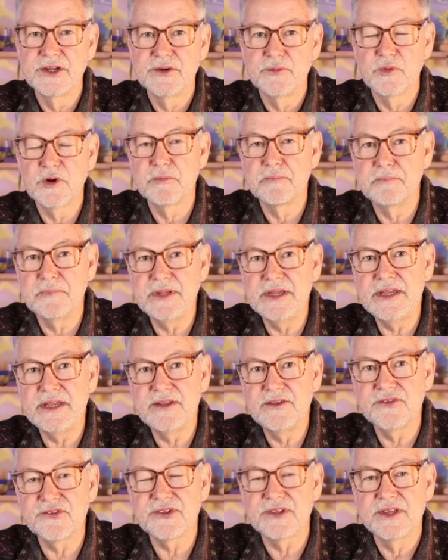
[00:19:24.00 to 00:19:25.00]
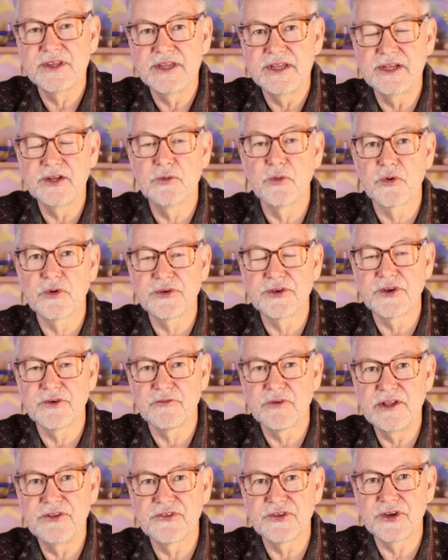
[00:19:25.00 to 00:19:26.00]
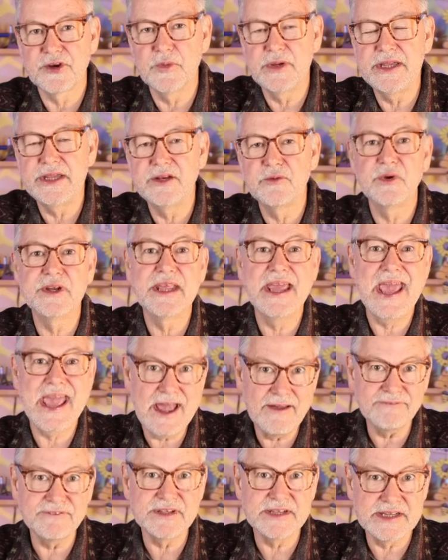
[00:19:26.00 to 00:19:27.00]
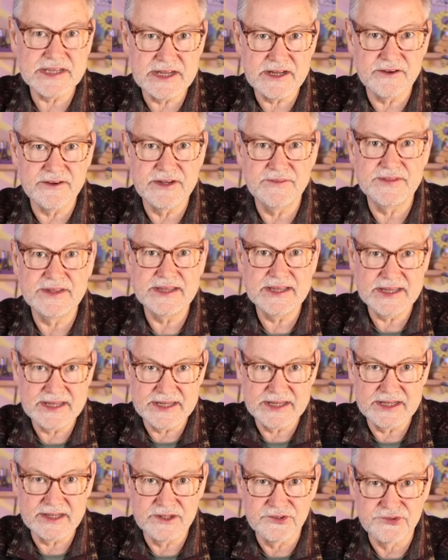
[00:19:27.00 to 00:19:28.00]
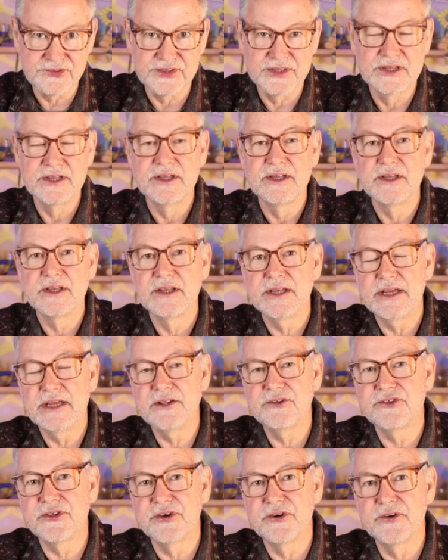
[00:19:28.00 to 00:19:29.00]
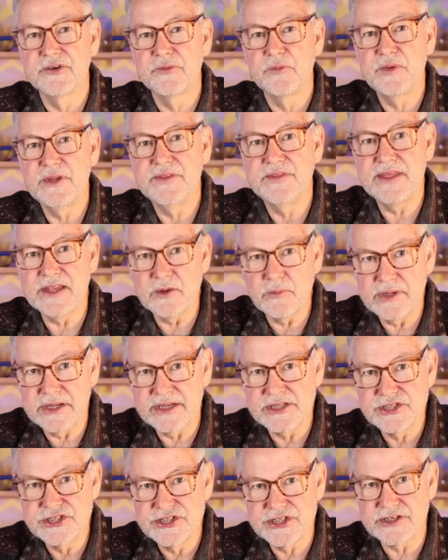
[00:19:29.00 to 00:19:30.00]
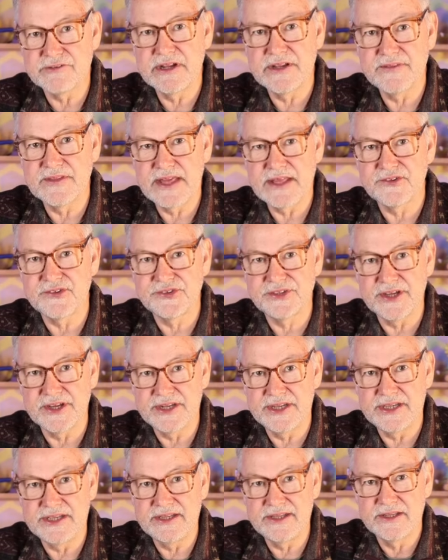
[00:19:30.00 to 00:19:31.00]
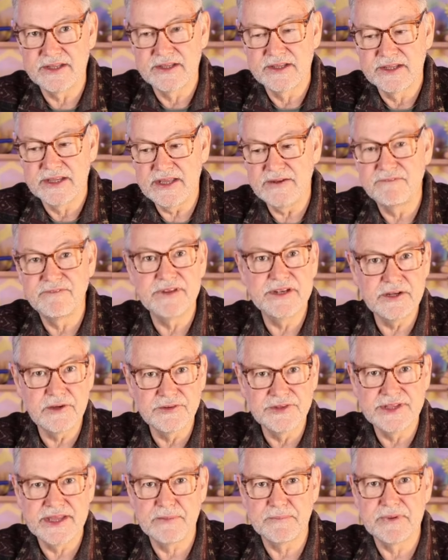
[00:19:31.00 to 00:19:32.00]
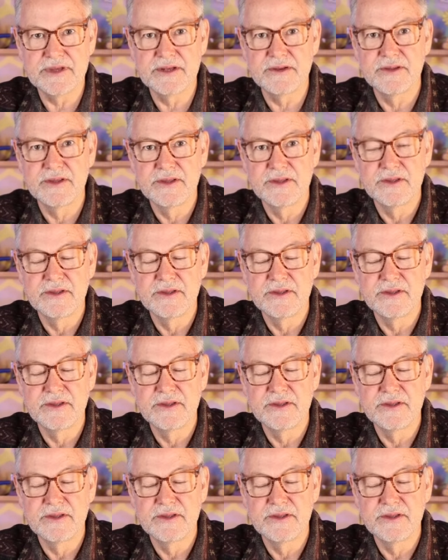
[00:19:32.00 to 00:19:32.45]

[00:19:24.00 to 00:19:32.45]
where bees, in order to raise a queen, would have to carry the eggs. And so we think we can generate that study and videotape it,